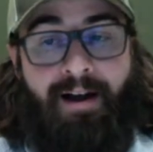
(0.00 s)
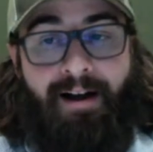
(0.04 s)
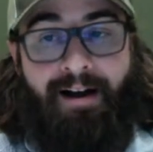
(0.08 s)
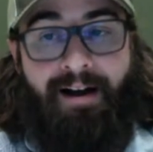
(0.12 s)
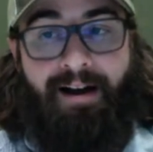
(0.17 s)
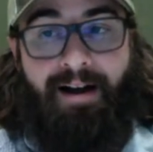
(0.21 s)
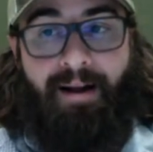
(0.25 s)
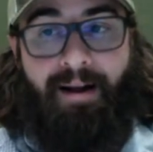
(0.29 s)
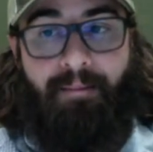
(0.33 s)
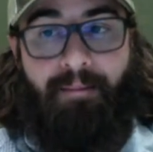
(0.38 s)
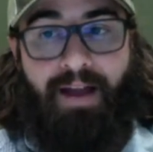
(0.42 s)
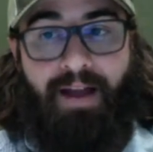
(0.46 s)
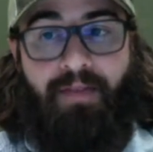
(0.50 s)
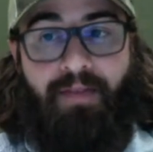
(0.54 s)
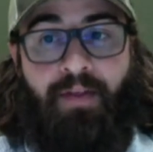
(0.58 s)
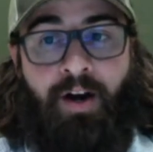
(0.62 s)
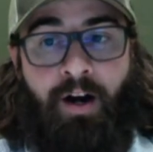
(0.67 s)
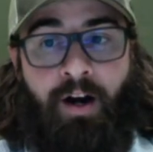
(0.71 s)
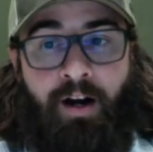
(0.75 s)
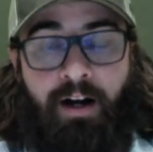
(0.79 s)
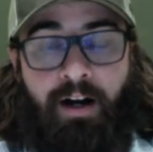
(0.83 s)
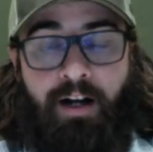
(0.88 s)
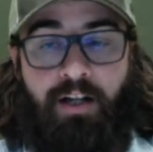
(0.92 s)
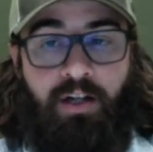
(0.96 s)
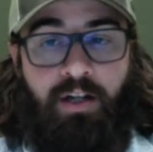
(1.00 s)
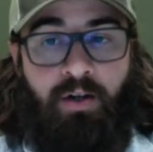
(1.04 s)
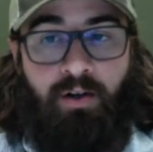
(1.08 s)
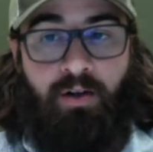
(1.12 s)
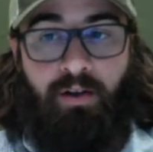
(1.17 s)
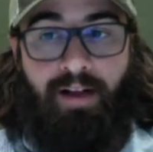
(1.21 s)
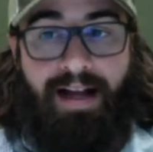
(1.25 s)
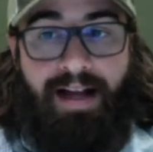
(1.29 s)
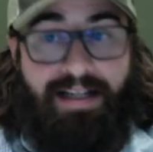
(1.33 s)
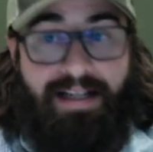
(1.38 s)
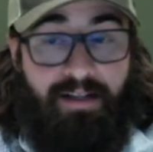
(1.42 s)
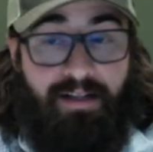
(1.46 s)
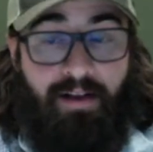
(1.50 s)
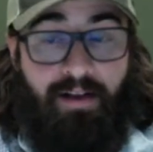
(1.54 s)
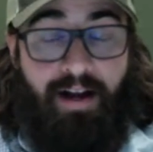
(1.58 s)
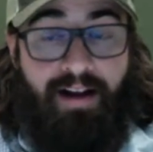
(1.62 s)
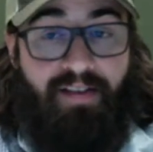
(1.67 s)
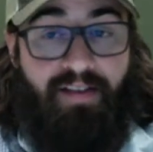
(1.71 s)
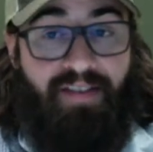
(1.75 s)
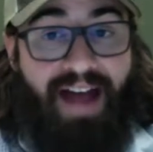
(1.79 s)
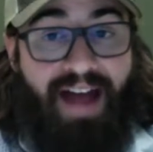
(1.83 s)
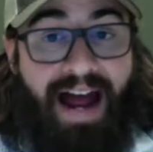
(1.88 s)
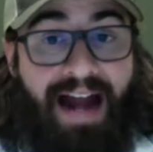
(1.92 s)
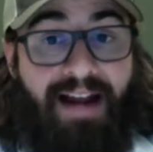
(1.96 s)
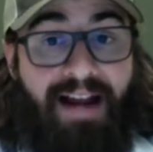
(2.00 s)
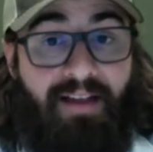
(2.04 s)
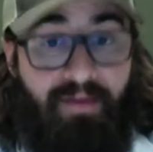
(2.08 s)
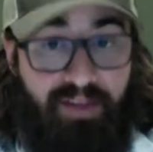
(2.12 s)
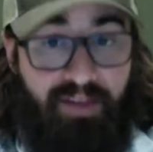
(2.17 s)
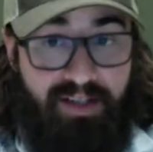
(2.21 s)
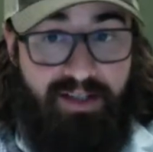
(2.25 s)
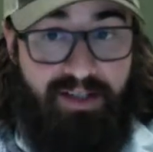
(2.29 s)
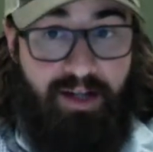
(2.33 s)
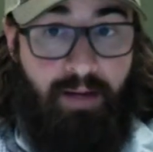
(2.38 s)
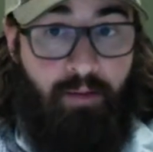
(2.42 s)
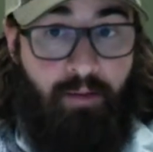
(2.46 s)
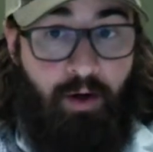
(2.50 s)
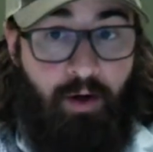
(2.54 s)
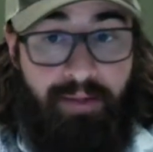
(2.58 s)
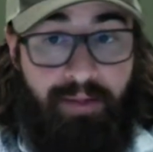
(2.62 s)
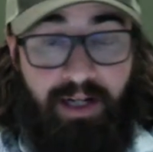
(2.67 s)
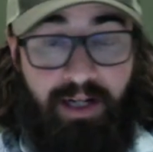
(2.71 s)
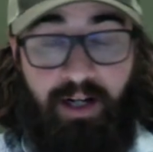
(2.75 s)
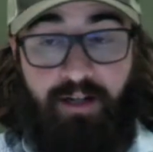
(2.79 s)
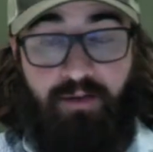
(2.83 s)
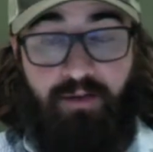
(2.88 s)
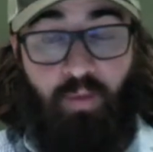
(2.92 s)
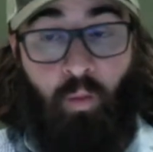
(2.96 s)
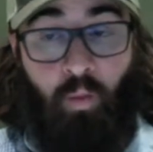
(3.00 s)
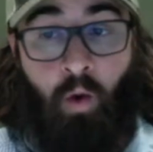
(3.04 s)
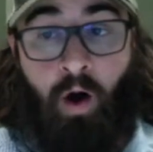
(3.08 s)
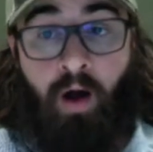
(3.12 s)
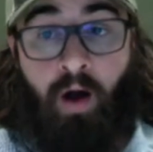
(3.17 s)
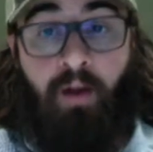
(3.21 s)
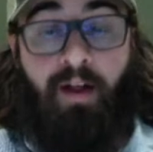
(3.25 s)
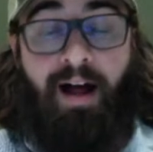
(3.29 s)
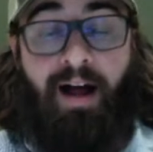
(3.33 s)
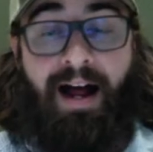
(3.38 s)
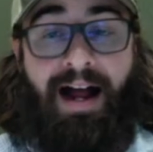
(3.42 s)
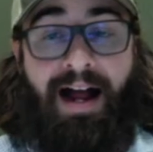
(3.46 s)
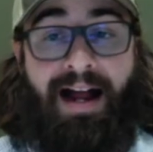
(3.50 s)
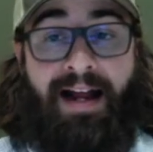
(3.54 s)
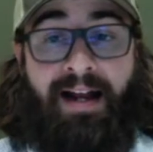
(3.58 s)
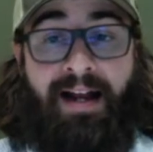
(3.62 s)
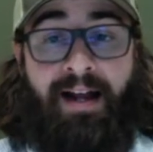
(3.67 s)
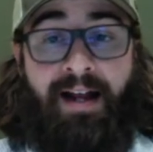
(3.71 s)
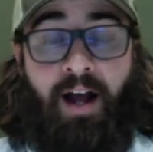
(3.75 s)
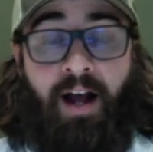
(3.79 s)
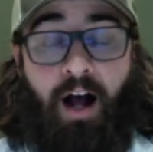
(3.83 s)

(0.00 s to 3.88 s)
Um, and they're going to utilize a lot of that in the summer because walleye